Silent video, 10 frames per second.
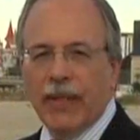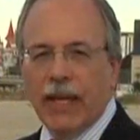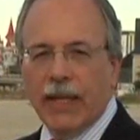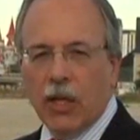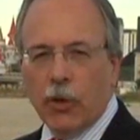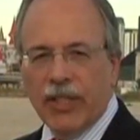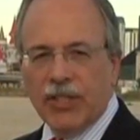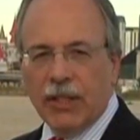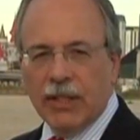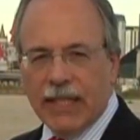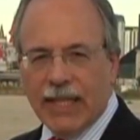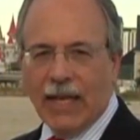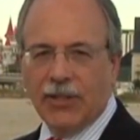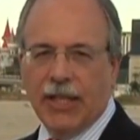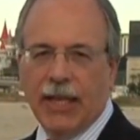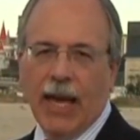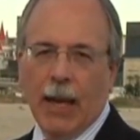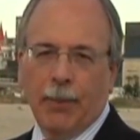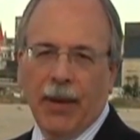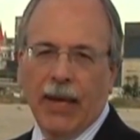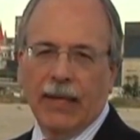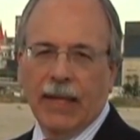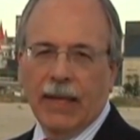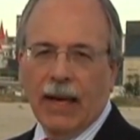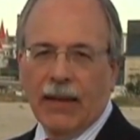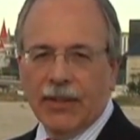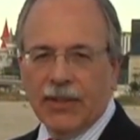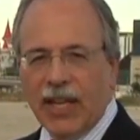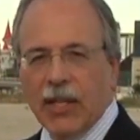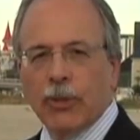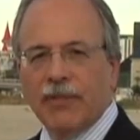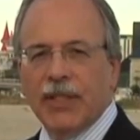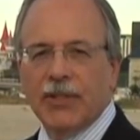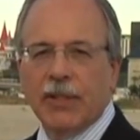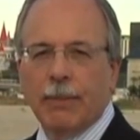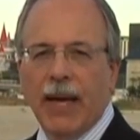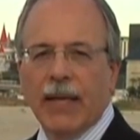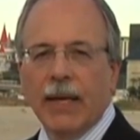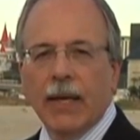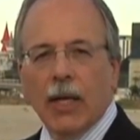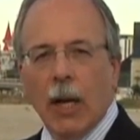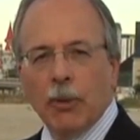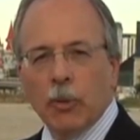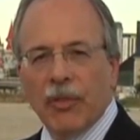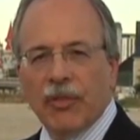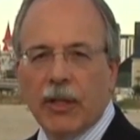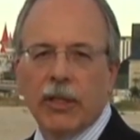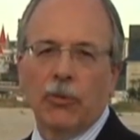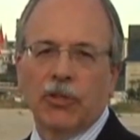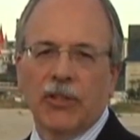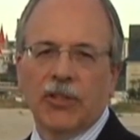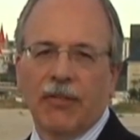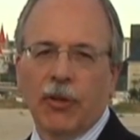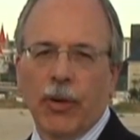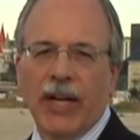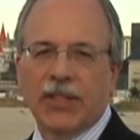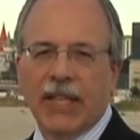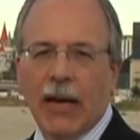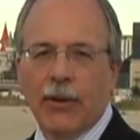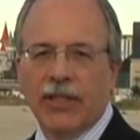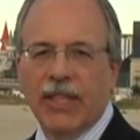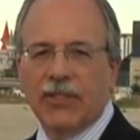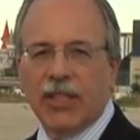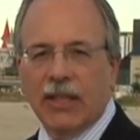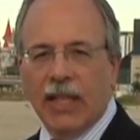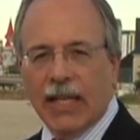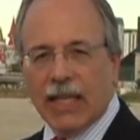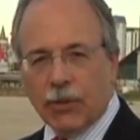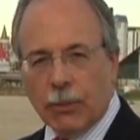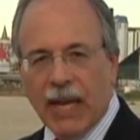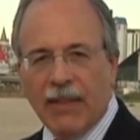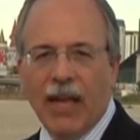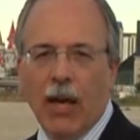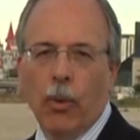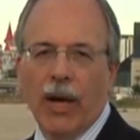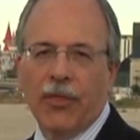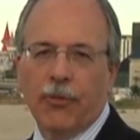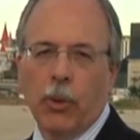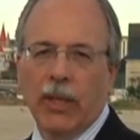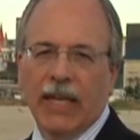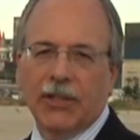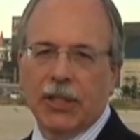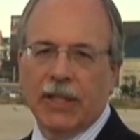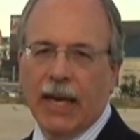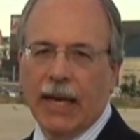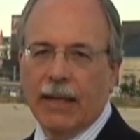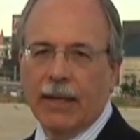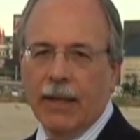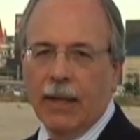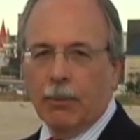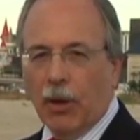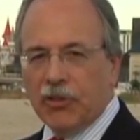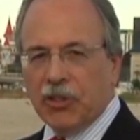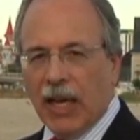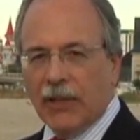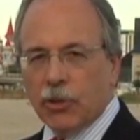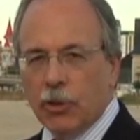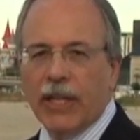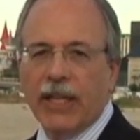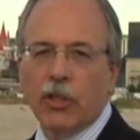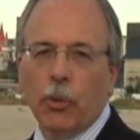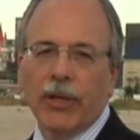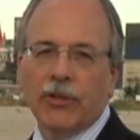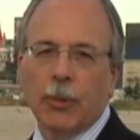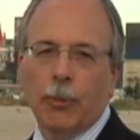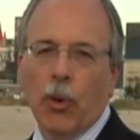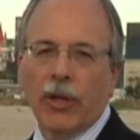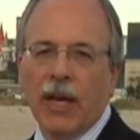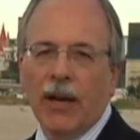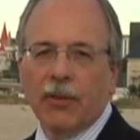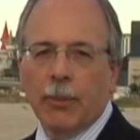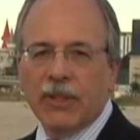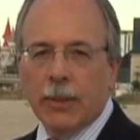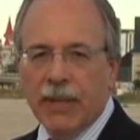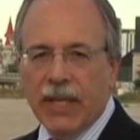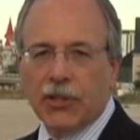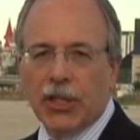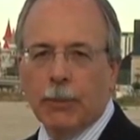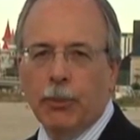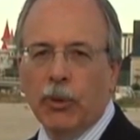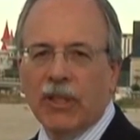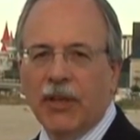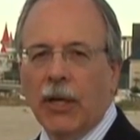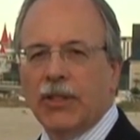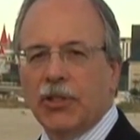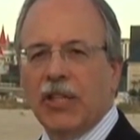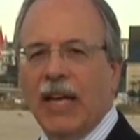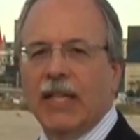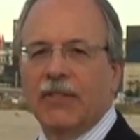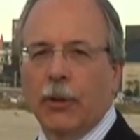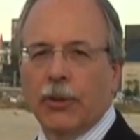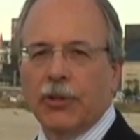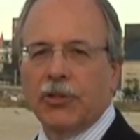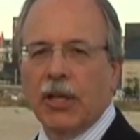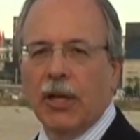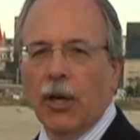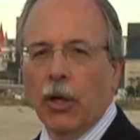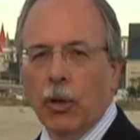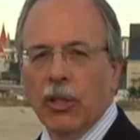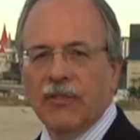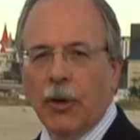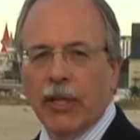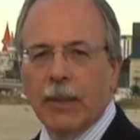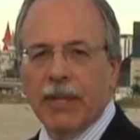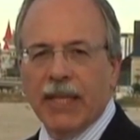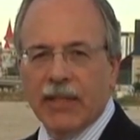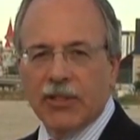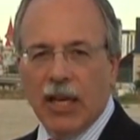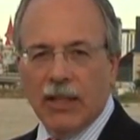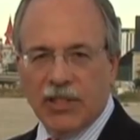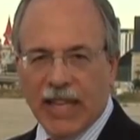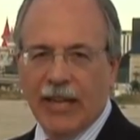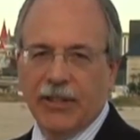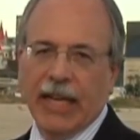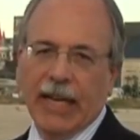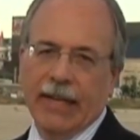an increasingly nasty campaign, and the tenor of this debate, coupled with the closeness of the race, guarantees it'll likely remain that way through Election Day. Both sides are looking to win support from a diminishing pool of undecided voters. Early voting begins on Saturday.